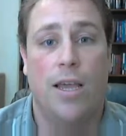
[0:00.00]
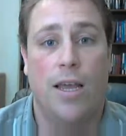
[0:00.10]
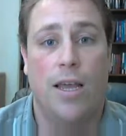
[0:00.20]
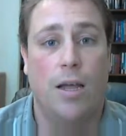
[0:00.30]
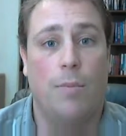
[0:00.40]

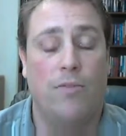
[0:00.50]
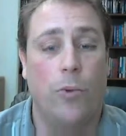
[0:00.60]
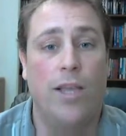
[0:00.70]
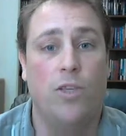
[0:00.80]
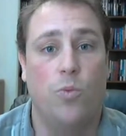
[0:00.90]
In a couple of
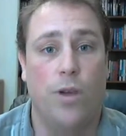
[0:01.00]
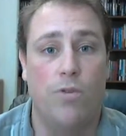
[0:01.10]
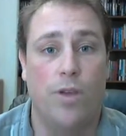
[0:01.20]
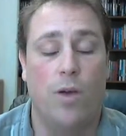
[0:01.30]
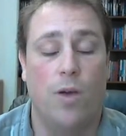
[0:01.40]
weeks, when
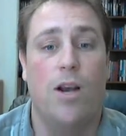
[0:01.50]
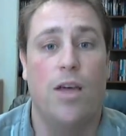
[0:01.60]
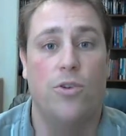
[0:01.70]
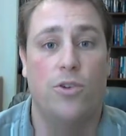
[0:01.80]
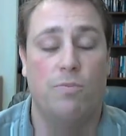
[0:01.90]
you get one
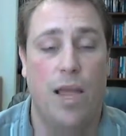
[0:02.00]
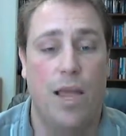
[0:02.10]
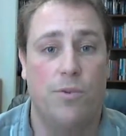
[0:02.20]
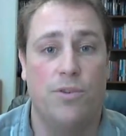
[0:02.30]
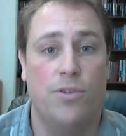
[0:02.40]
another's
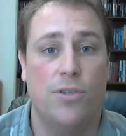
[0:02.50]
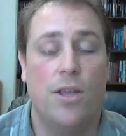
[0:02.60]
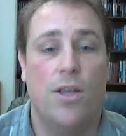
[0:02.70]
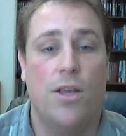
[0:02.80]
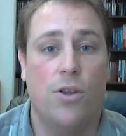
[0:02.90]
papers,
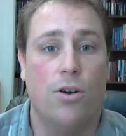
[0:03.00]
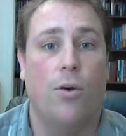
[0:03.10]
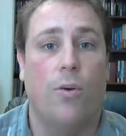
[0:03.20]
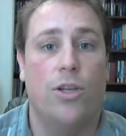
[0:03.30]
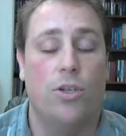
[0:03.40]
you're
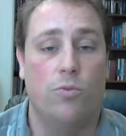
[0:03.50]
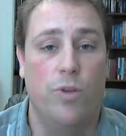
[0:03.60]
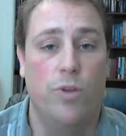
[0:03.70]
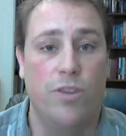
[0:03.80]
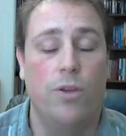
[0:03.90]
going to
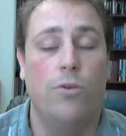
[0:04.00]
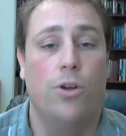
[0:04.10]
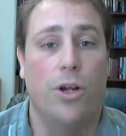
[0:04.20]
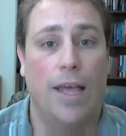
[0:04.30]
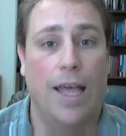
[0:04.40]
review,
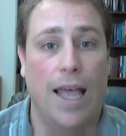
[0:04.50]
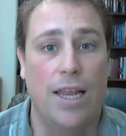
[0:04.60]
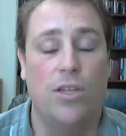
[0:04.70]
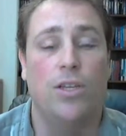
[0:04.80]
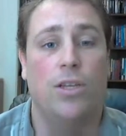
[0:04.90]
you're going to
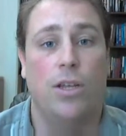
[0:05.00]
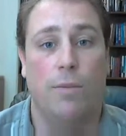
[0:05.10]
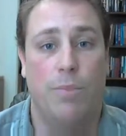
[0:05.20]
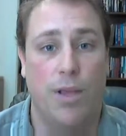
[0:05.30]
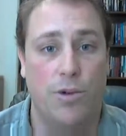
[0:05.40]
edit
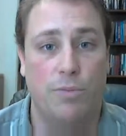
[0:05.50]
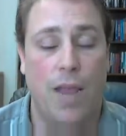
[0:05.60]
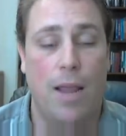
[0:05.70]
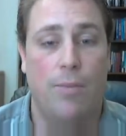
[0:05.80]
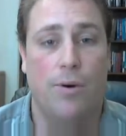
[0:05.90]
a peer's
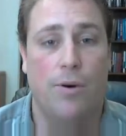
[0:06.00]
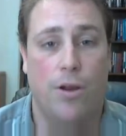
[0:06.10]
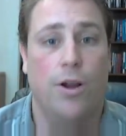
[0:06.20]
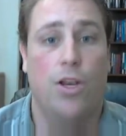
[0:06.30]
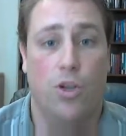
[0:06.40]
paper, and
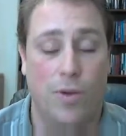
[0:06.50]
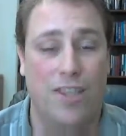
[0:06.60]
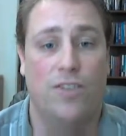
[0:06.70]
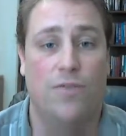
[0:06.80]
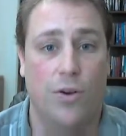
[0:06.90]
you're going to do it
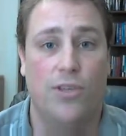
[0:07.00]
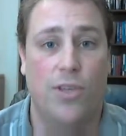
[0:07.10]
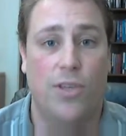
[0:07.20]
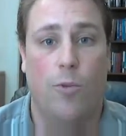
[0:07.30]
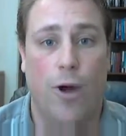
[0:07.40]
this very
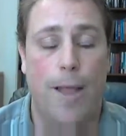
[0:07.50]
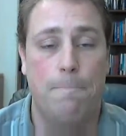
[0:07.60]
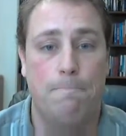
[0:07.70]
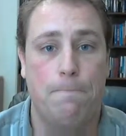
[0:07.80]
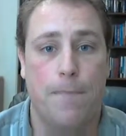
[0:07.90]
same way.
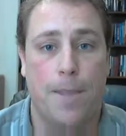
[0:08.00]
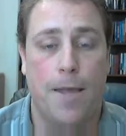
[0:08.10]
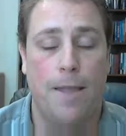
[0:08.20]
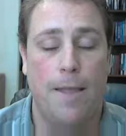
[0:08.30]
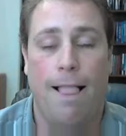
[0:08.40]

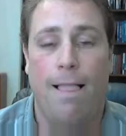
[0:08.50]
Okay?